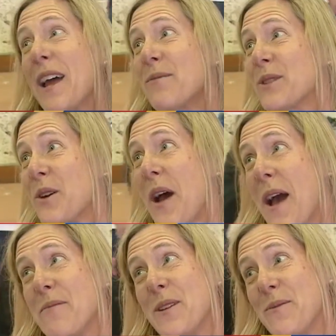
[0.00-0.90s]
I am so
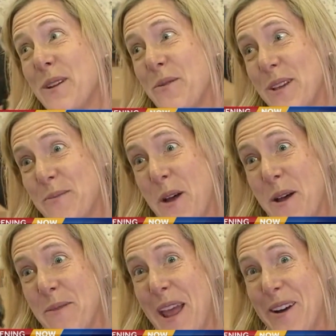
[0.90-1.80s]
happy to be in West
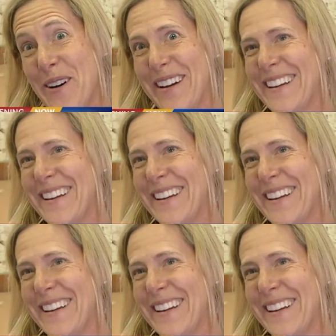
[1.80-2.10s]
Palm now.